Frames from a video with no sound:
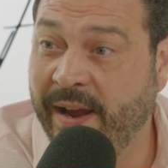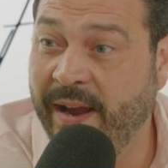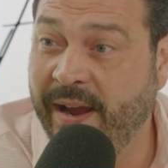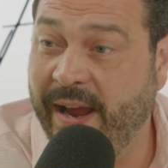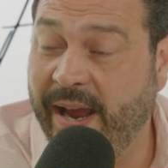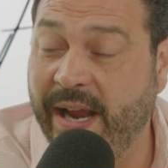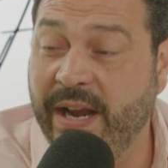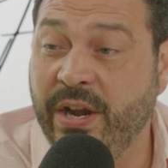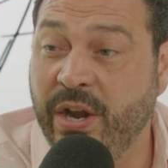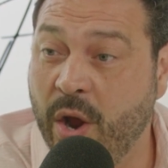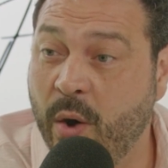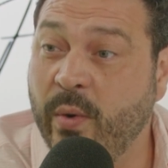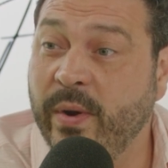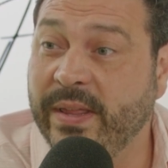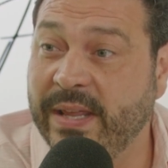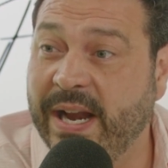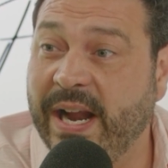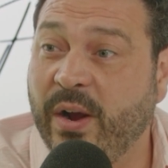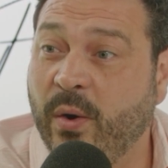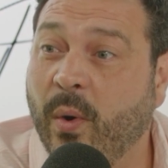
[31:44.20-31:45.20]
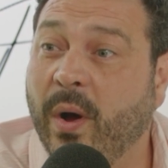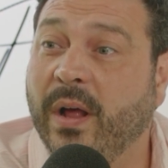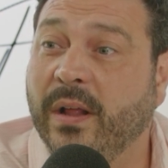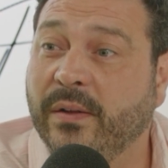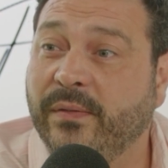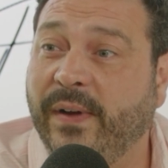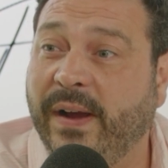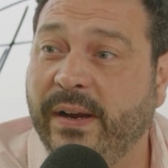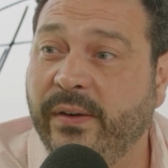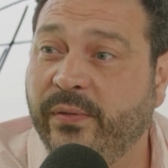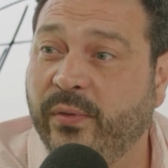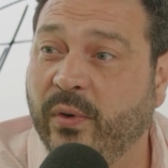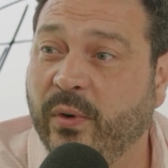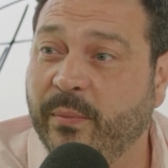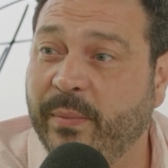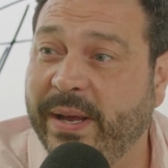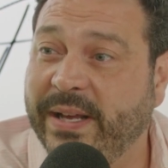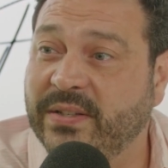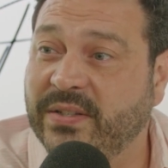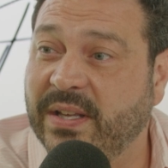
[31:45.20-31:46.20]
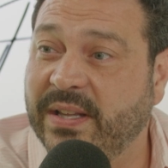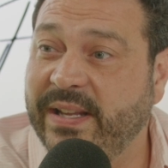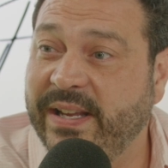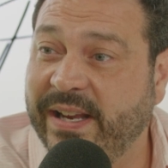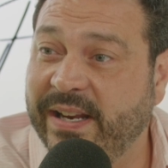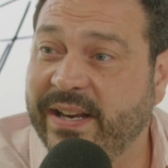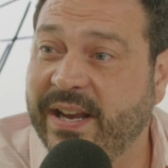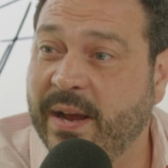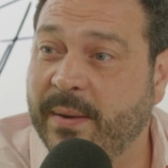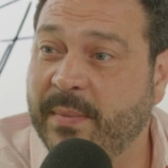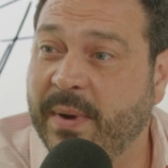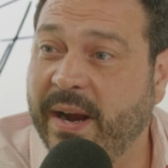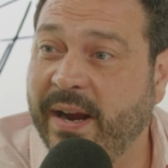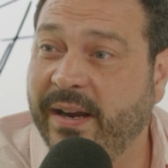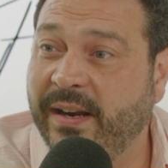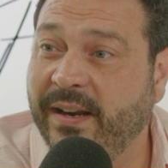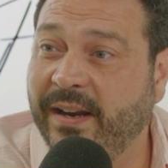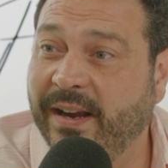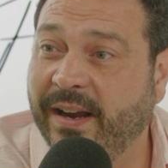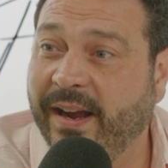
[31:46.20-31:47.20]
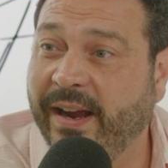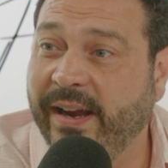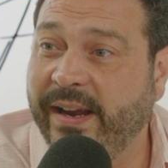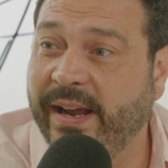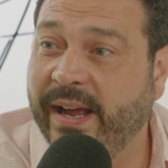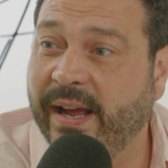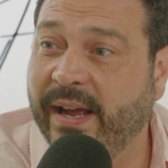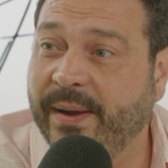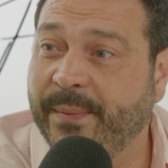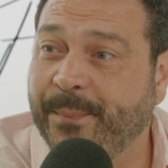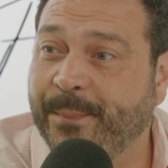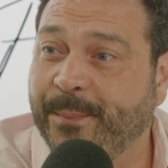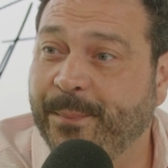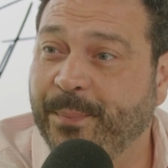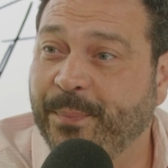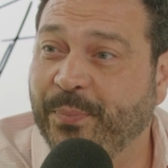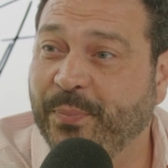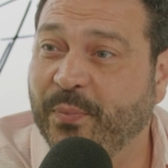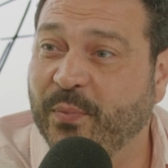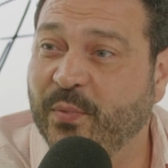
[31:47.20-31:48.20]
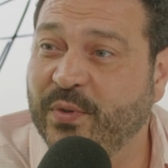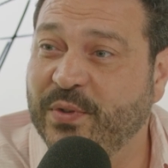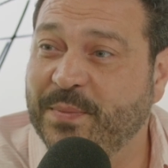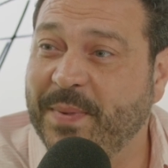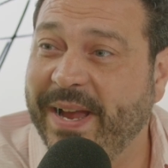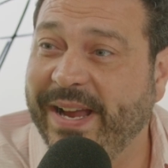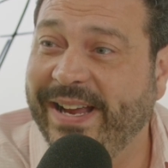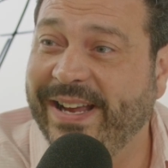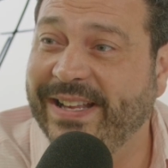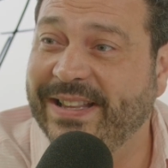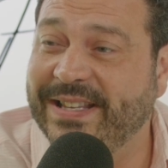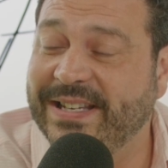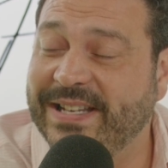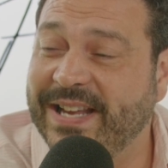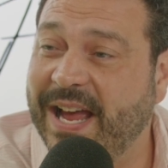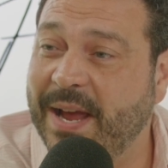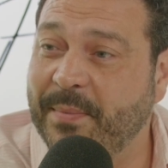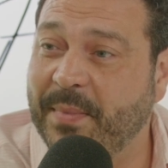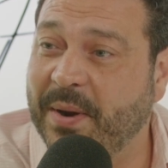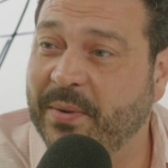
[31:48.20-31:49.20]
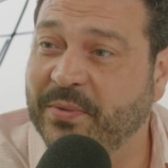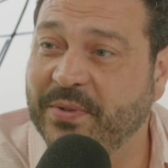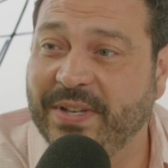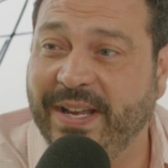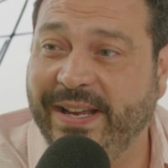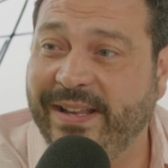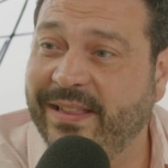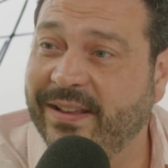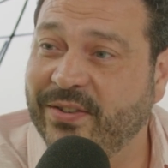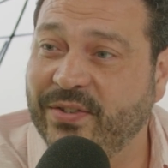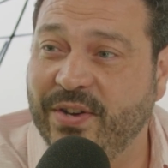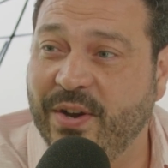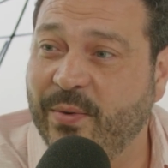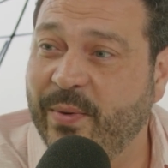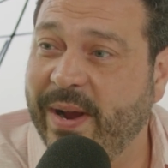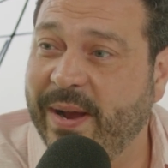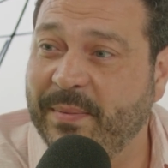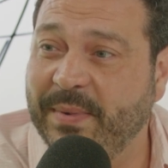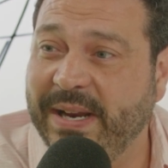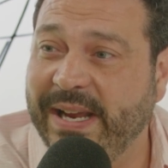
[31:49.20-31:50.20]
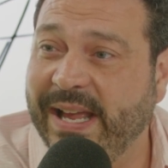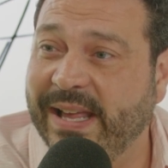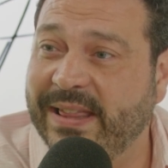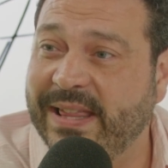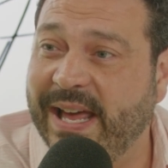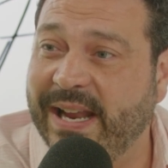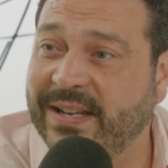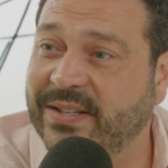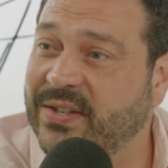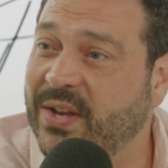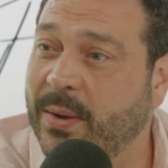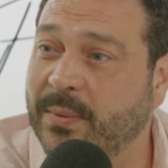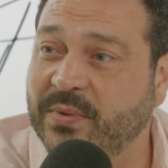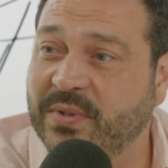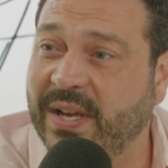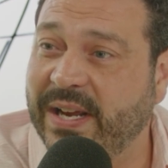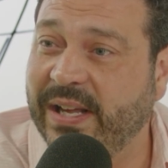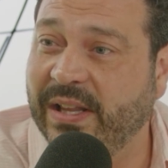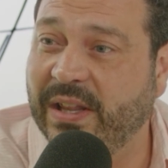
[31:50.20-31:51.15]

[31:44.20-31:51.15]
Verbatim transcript: and knowing that I qualified for them based on the income I I um, mm-hmm. was making at the time, I was like, "There's no way I'm going to get that." It's almost like a